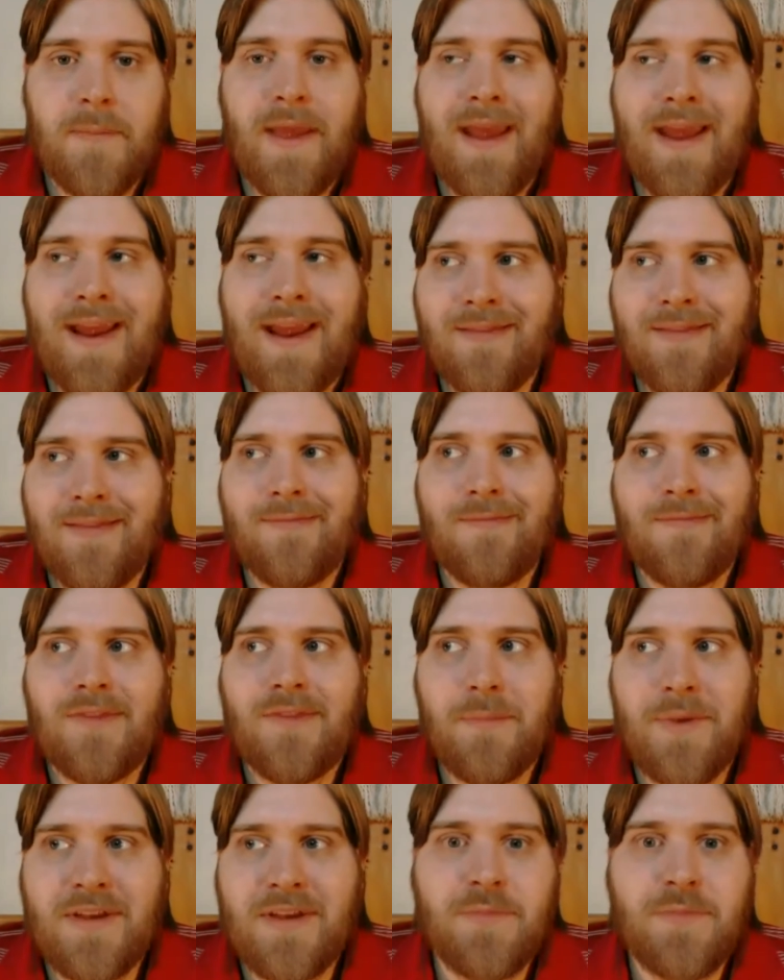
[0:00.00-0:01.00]
And the
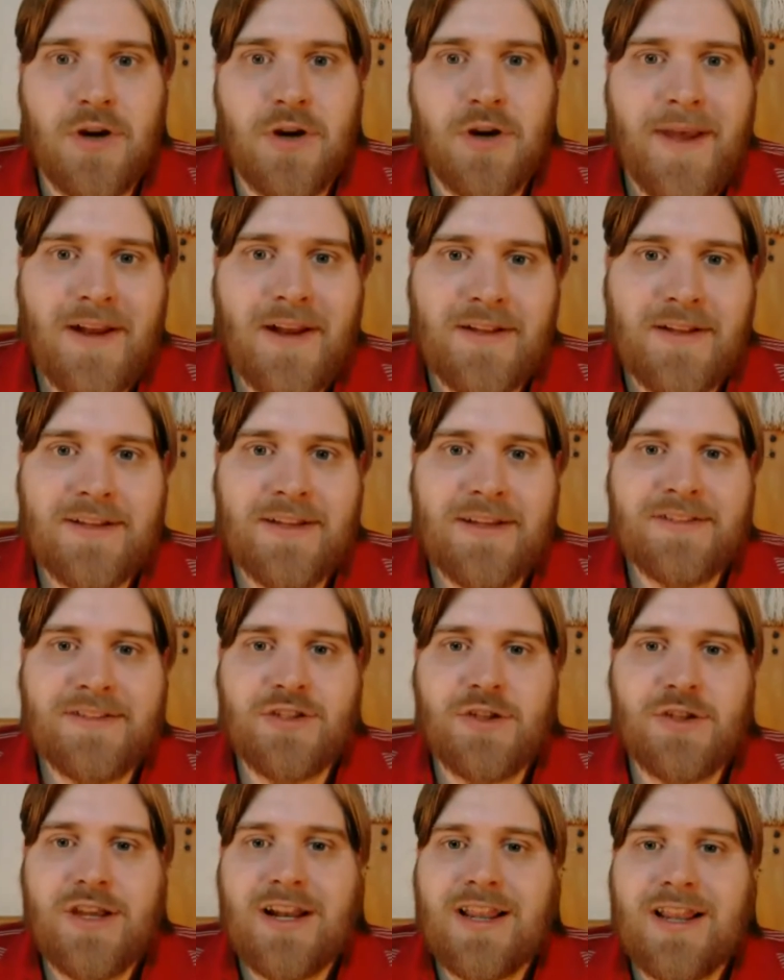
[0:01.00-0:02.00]
best part about it is you
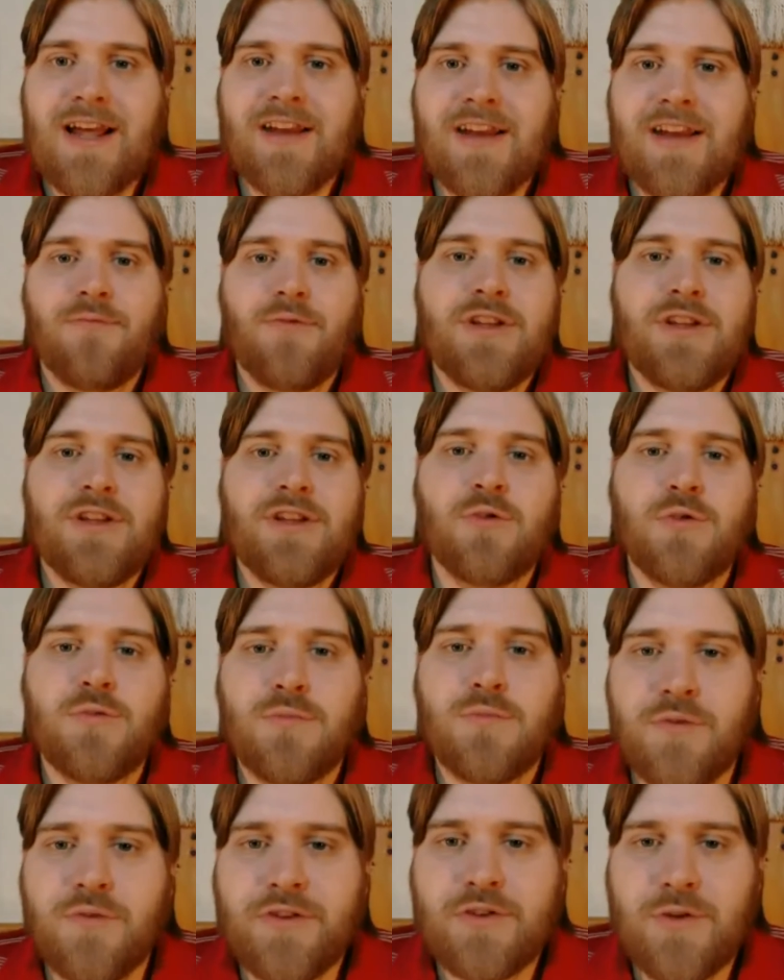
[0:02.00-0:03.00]
get a lot of really cool
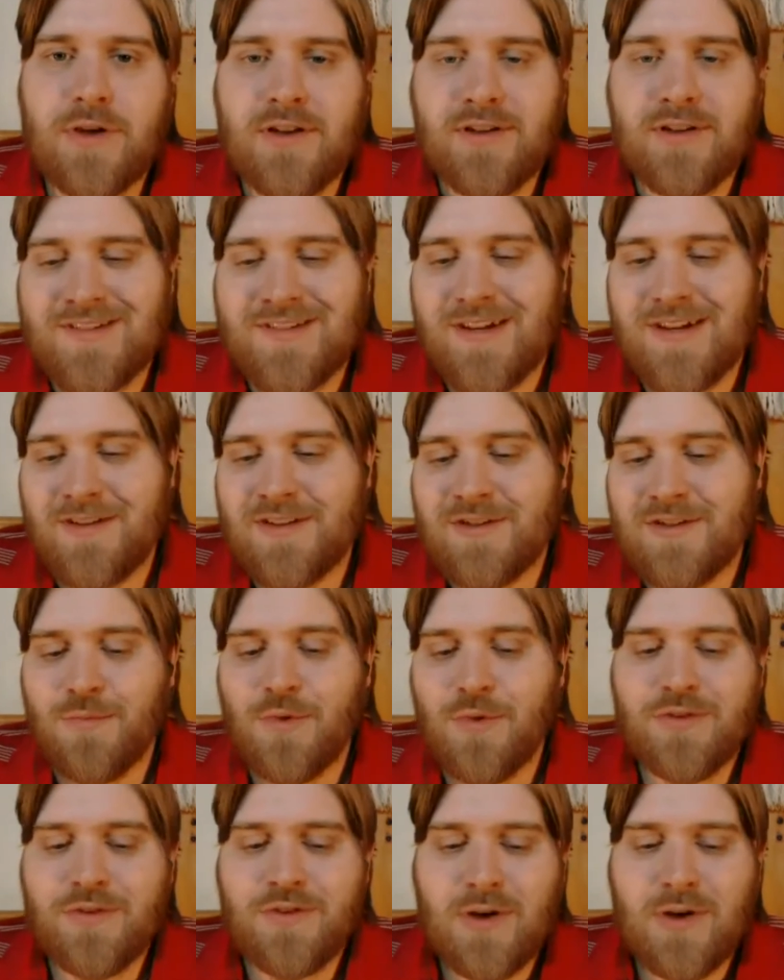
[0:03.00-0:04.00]
movie trailers. Now, these
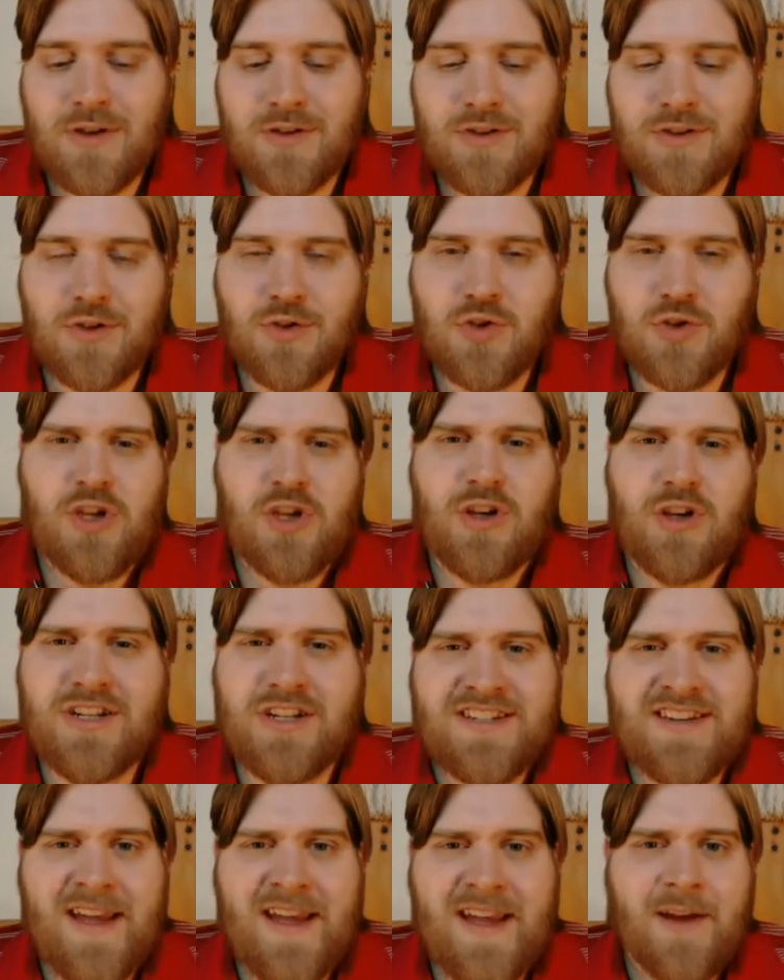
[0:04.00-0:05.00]
movie trailers usually are
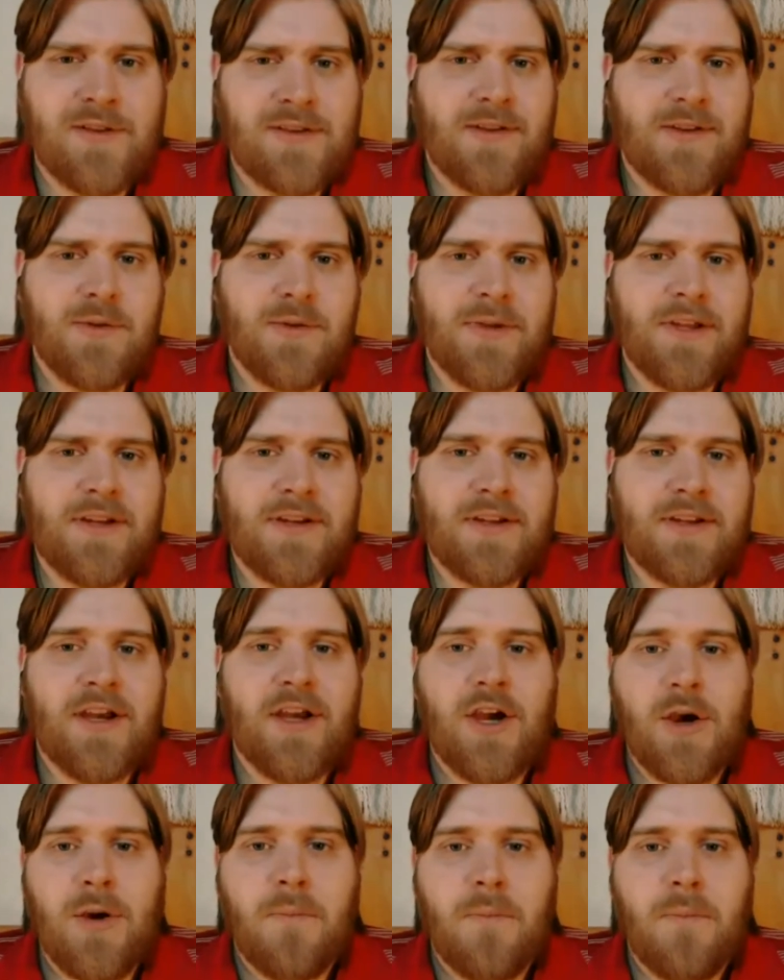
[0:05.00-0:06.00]
cut down a little bit,
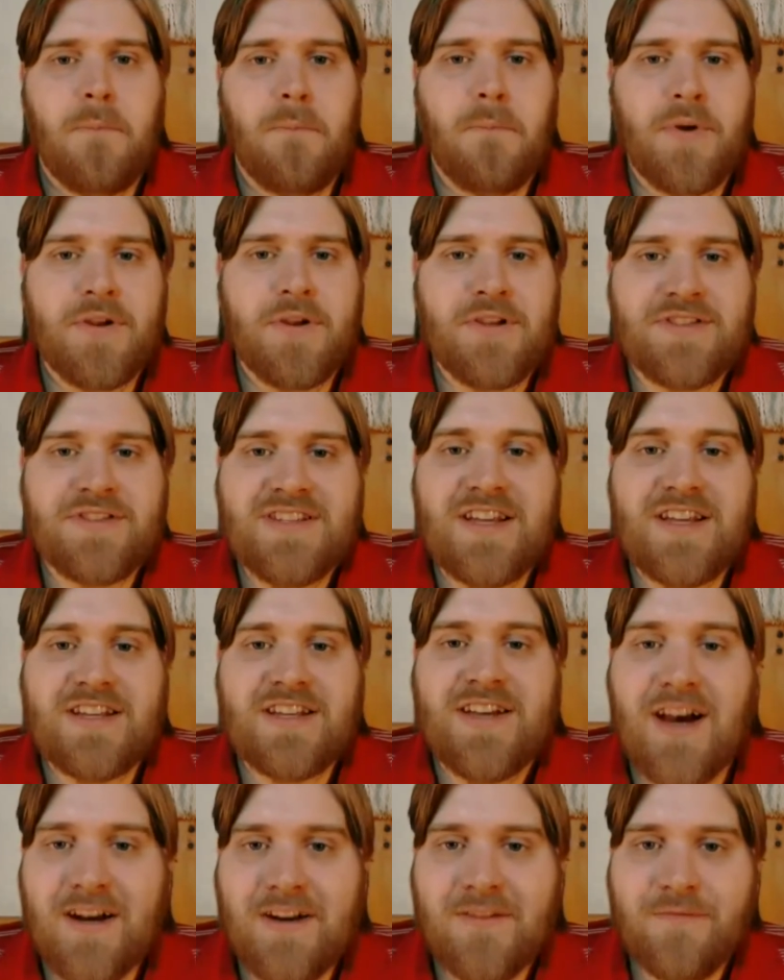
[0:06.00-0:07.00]
but you see a
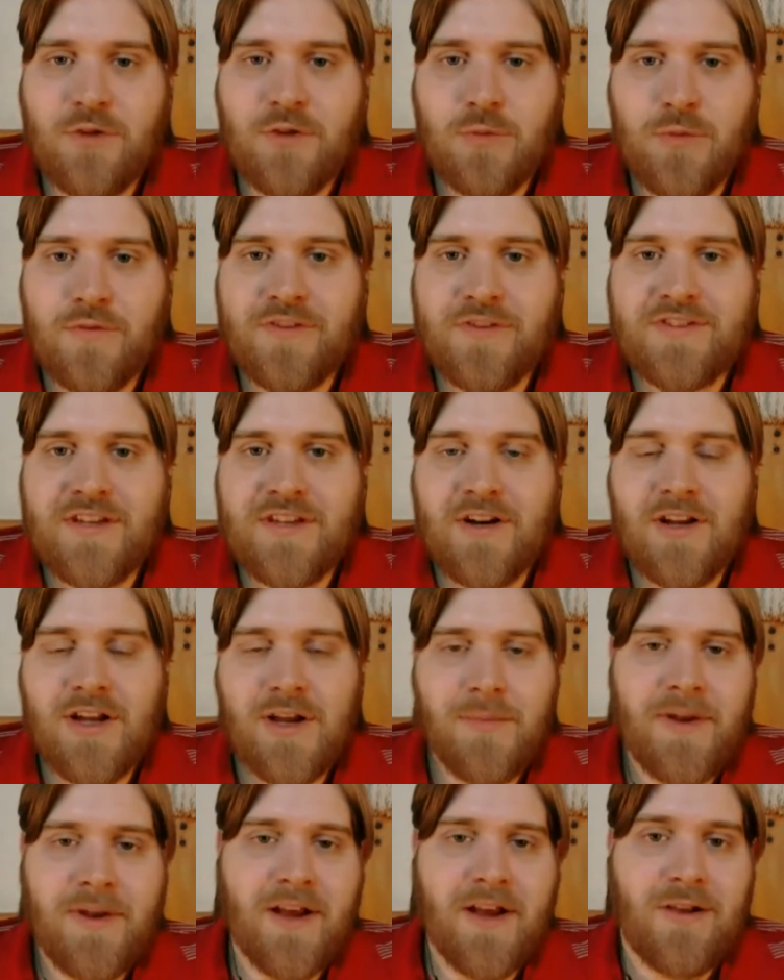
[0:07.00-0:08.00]
ton of new movies that are
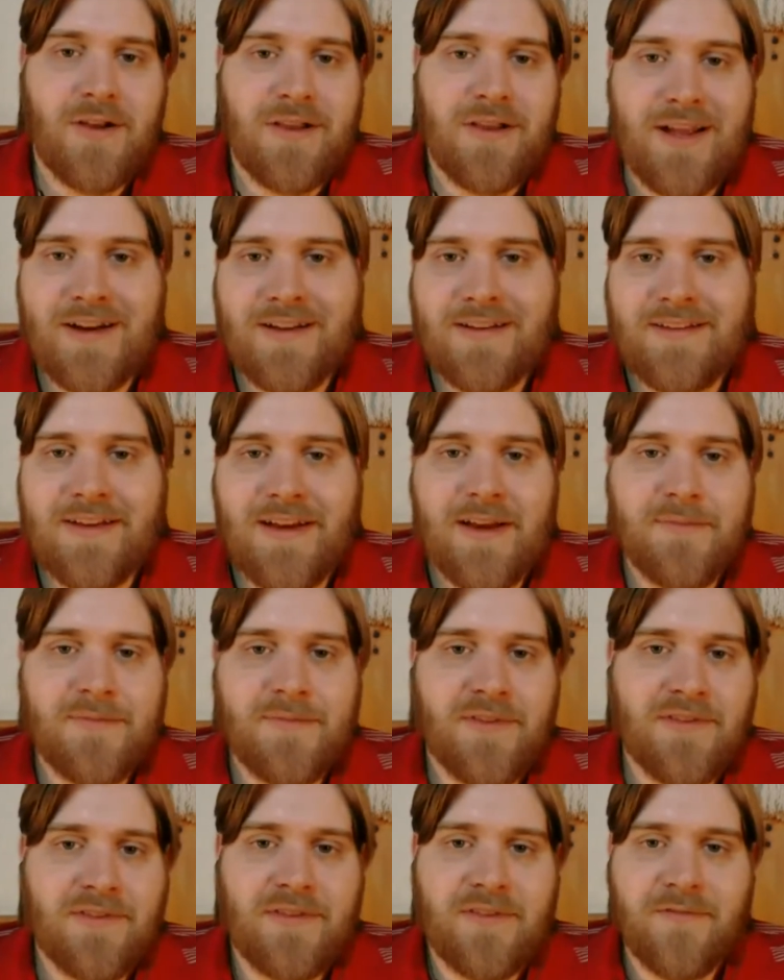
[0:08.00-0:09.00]
coming out. A lot of times
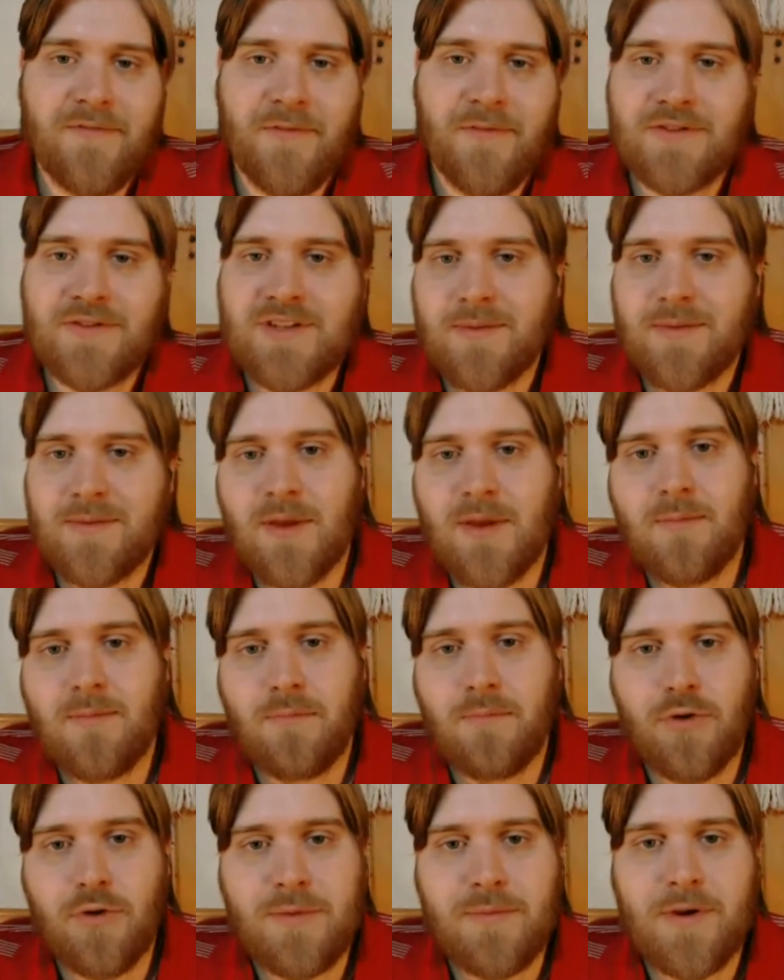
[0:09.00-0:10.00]
this is the first time they
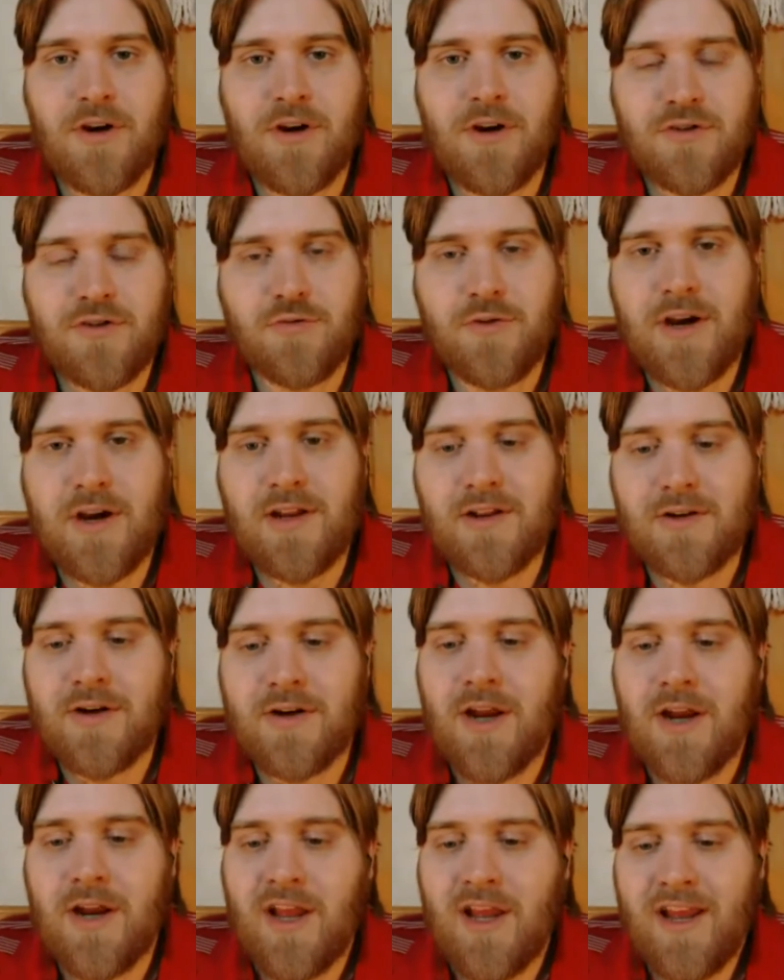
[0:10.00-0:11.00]
premiere a trailer.
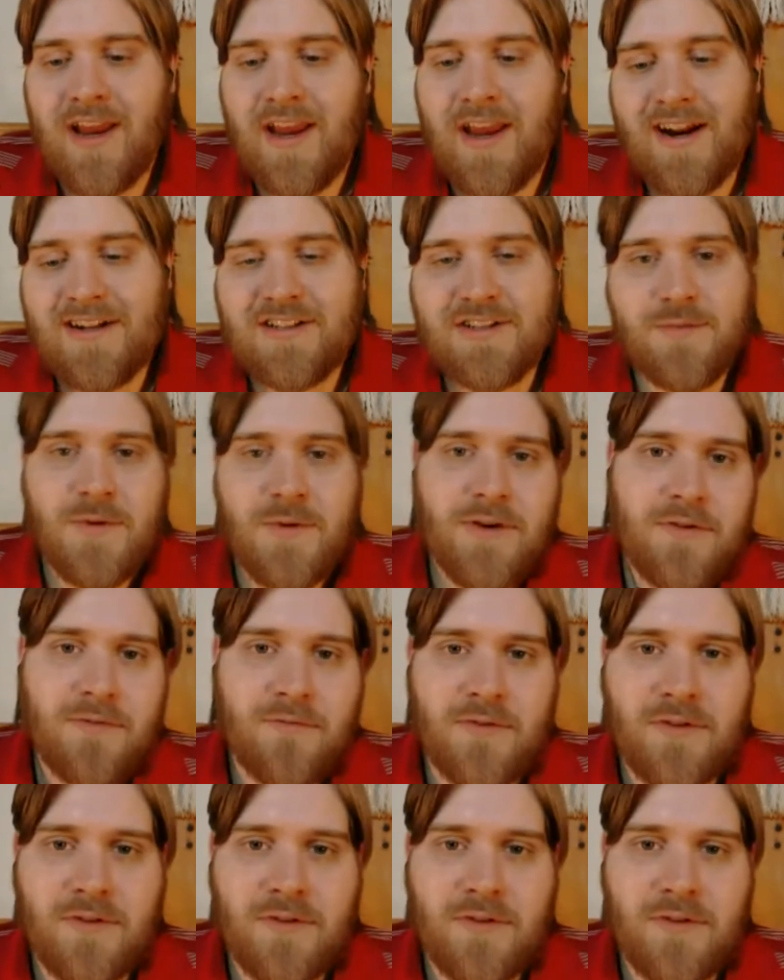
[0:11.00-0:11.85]
Mm-hmm. And I just wanted to run